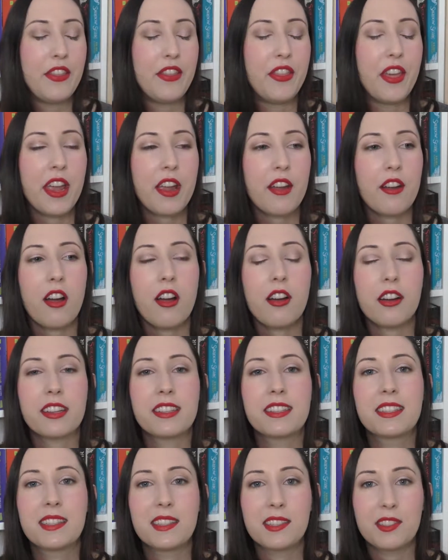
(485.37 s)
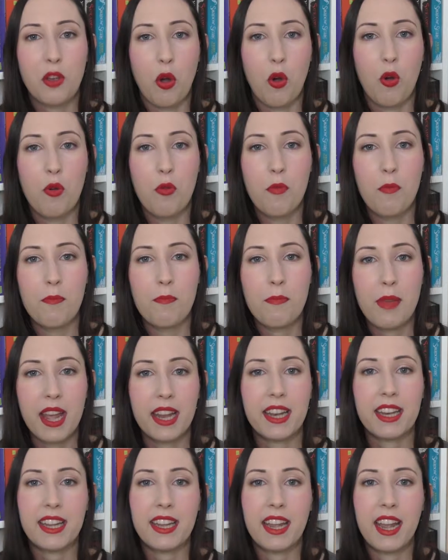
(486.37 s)
There are so
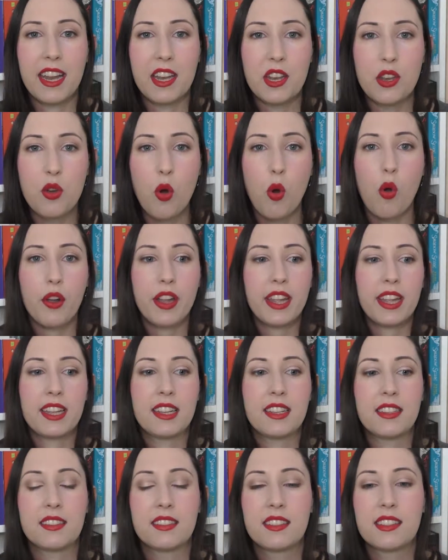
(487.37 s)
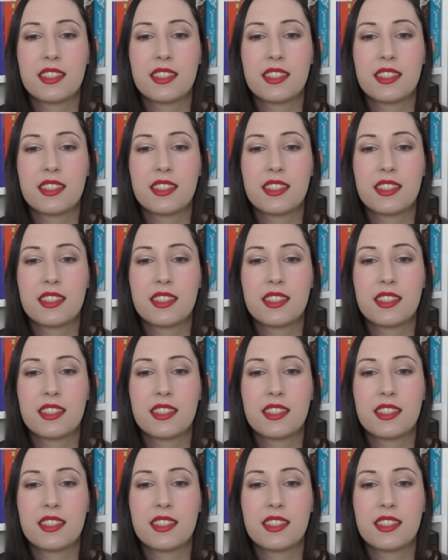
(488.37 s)
many annoying